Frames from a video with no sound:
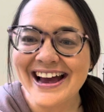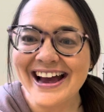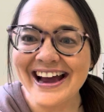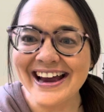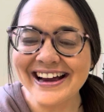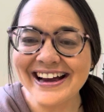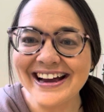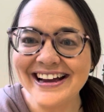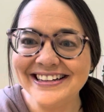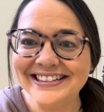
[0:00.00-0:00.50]

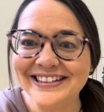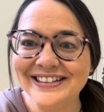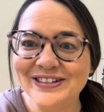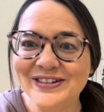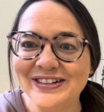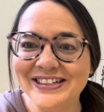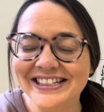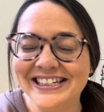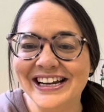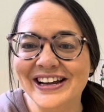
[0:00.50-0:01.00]
guys, it's
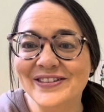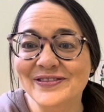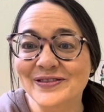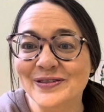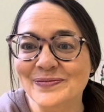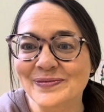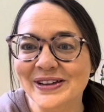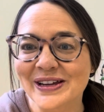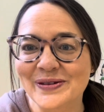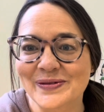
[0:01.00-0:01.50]
Krista
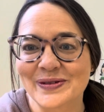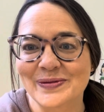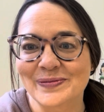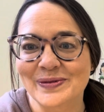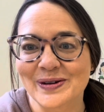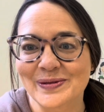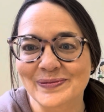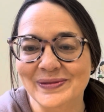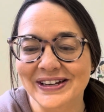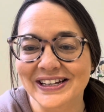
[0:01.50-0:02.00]
from Playing with a
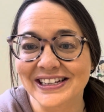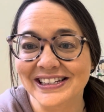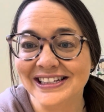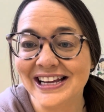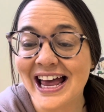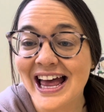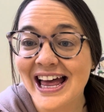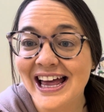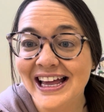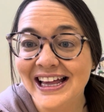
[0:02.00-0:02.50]
Purpose.
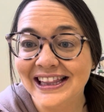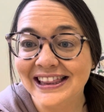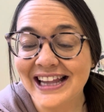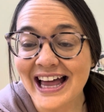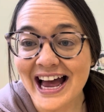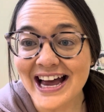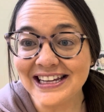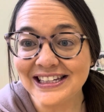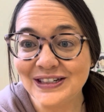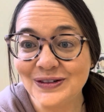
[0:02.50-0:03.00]

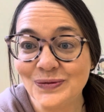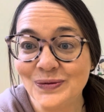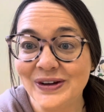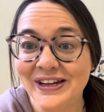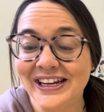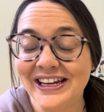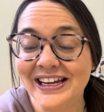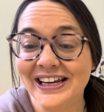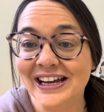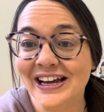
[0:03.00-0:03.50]
Last
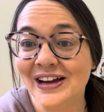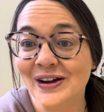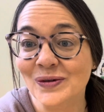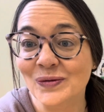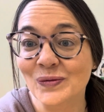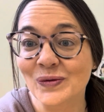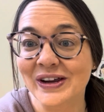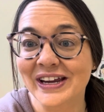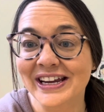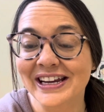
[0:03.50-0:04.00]
week
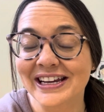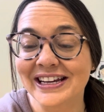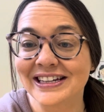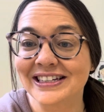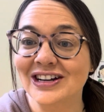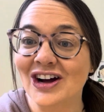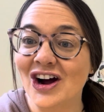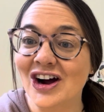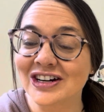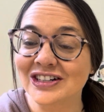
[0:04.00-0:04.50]
we
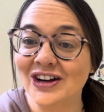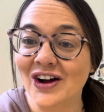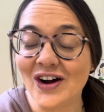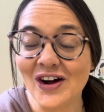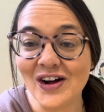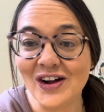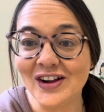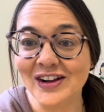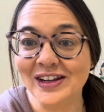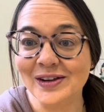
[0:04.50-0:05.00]
talked
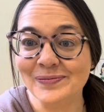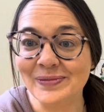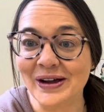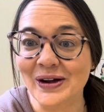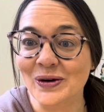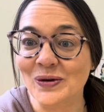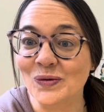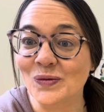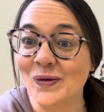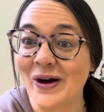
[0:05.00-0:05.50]
all
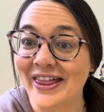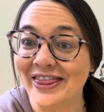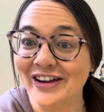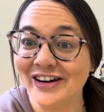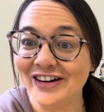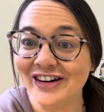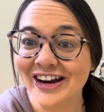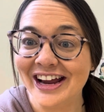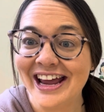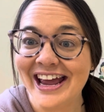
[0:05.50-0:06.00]
about
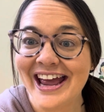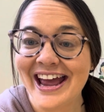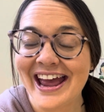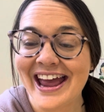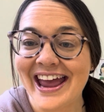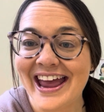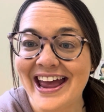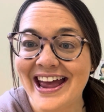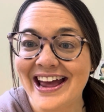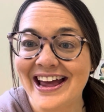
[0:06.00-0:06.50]
weather,
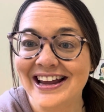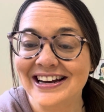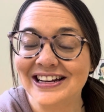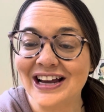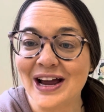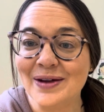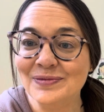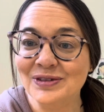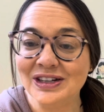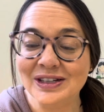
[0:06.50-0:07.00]
and
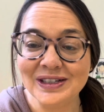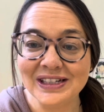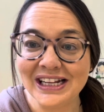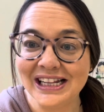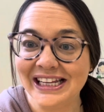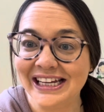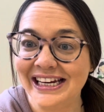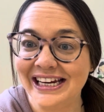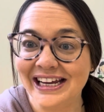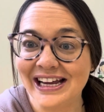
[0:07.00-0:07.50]
I'm just
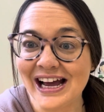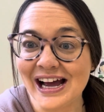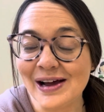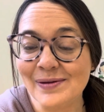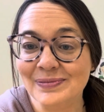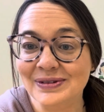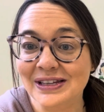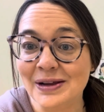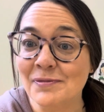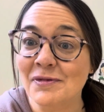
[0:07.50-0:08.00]
cleaning
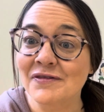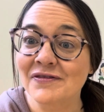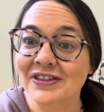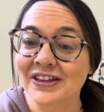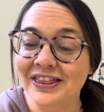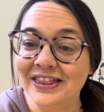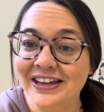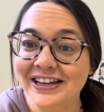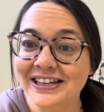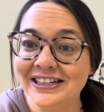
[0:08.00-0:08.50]
up some of the
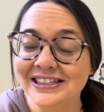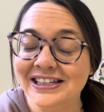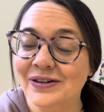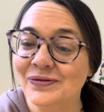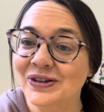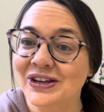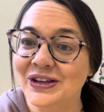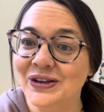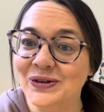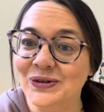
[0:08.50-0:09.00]
things that
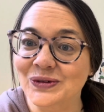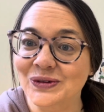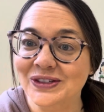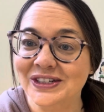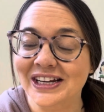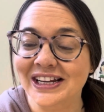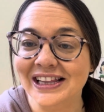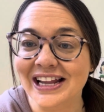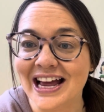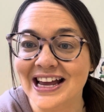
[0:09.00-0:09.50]
we
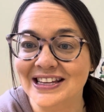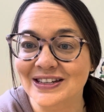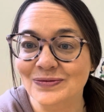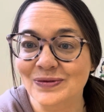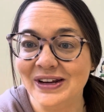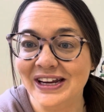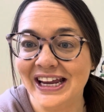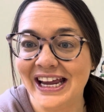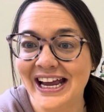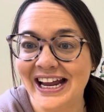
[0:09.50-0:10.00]
used last
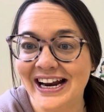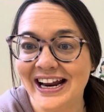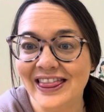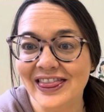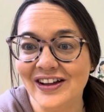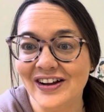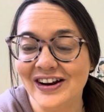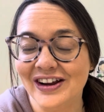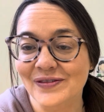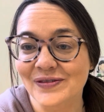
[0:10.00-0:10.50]
week, and I
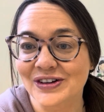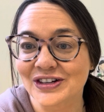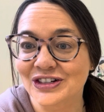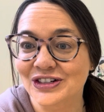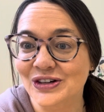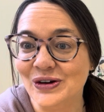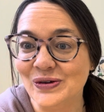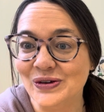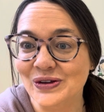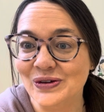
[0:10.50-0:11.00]
thought I would
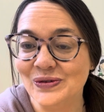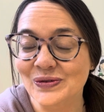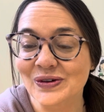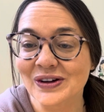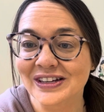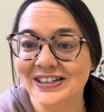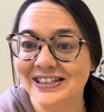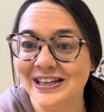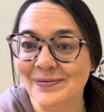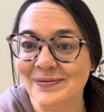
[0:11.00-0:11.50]
show you
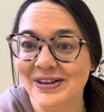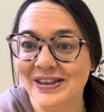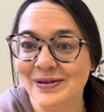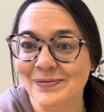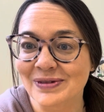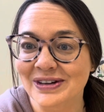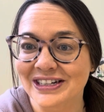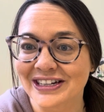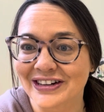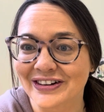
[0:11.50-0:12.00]
some of the
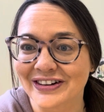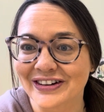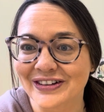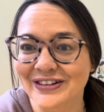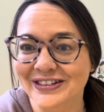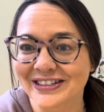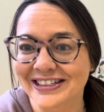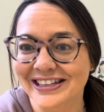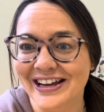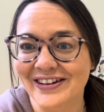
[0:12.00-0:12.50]

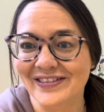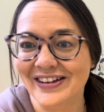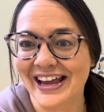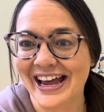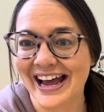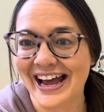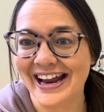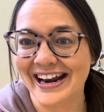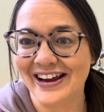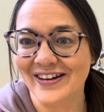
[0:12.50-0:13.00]
materials that we
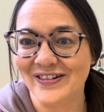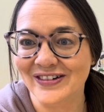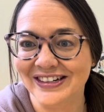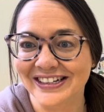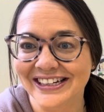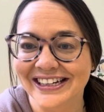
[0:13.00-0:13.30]
had out.